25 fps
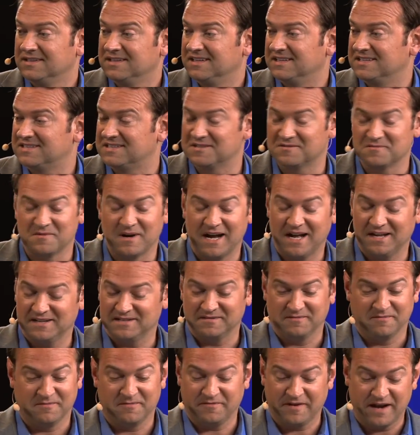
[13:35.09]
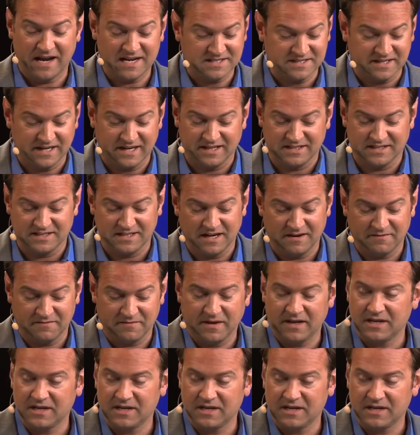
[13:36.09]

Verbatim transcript: This is wild. fascinating stuff.